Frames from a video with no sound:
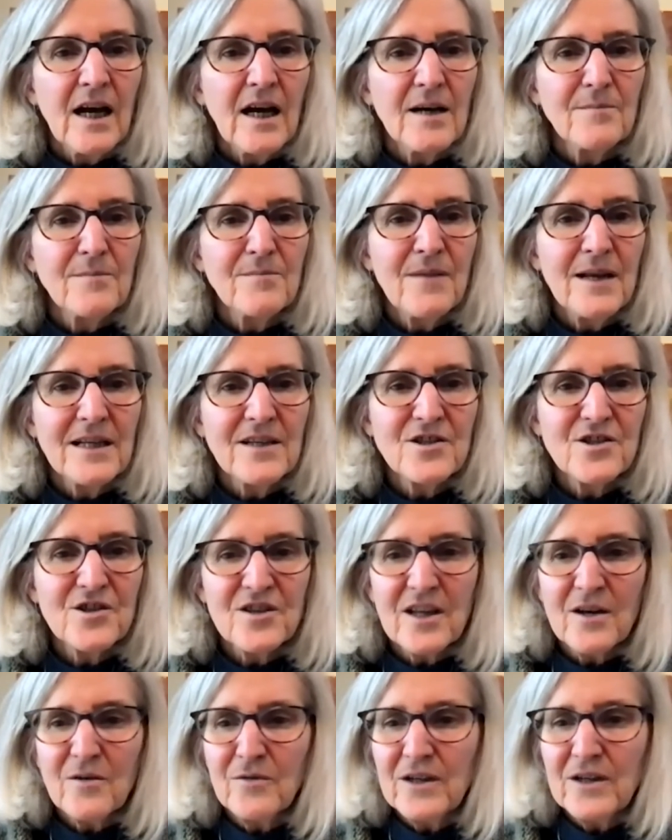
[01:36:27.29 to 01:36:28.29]
Make sure
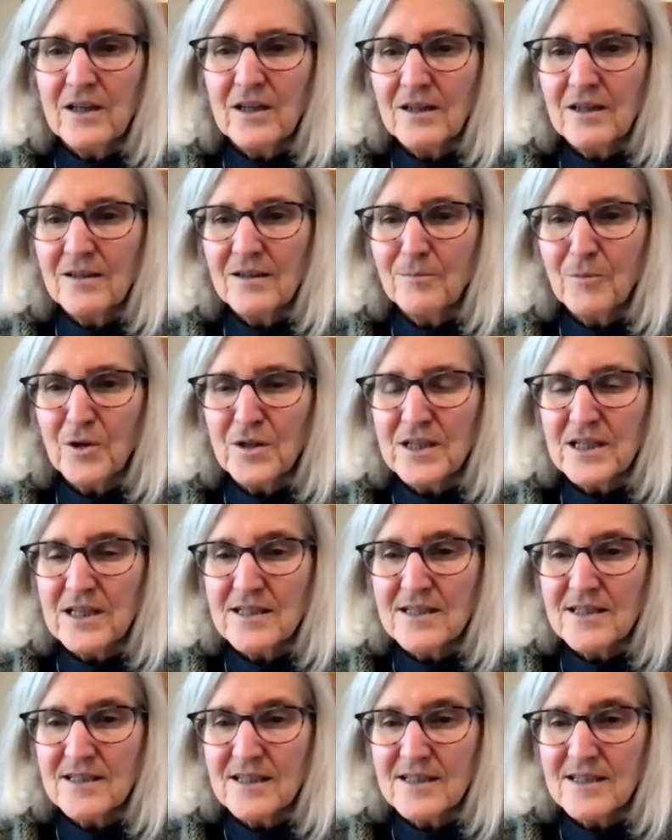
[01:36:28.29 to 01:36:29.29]
that
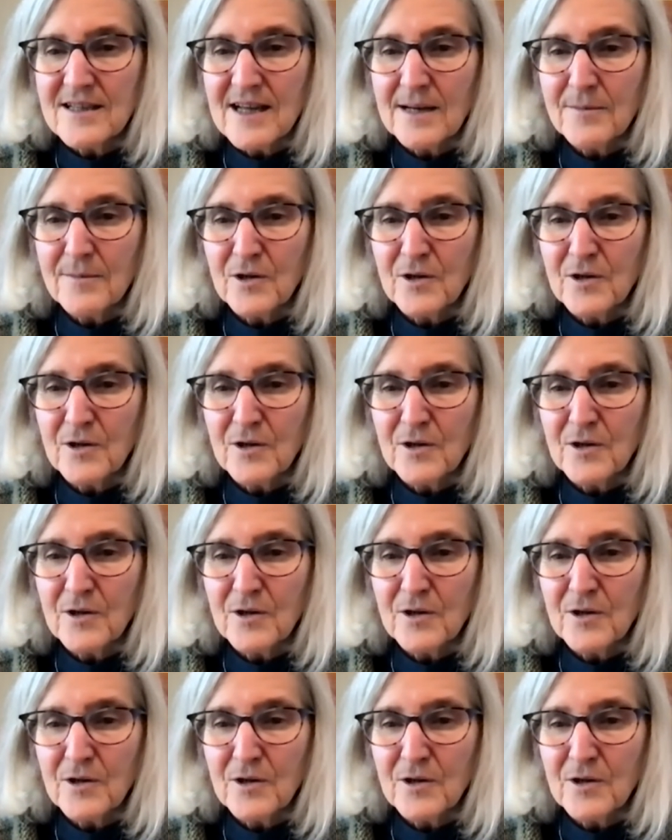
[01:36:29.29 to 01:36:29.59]
this time